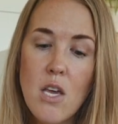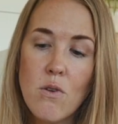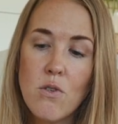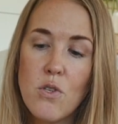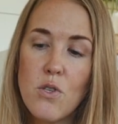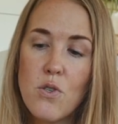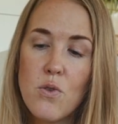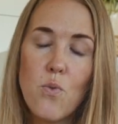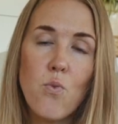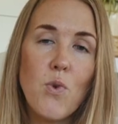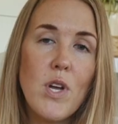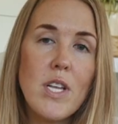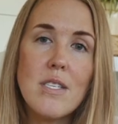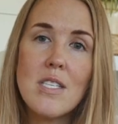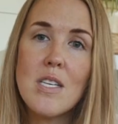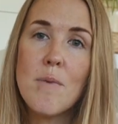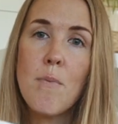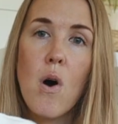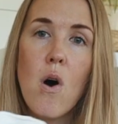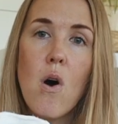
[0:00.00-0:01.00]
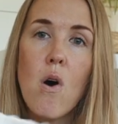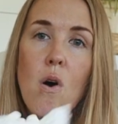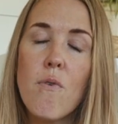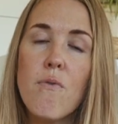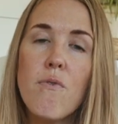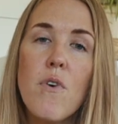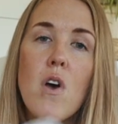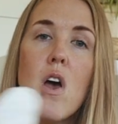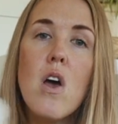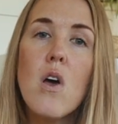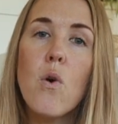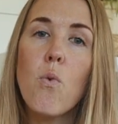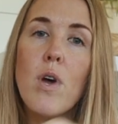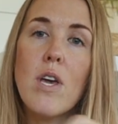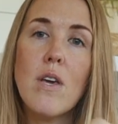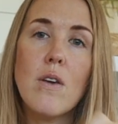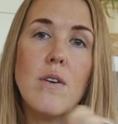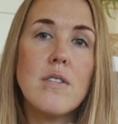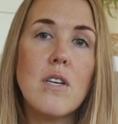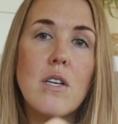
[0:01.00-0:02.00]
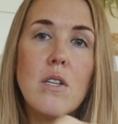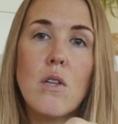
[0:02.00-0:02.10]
You just rinse them off we use a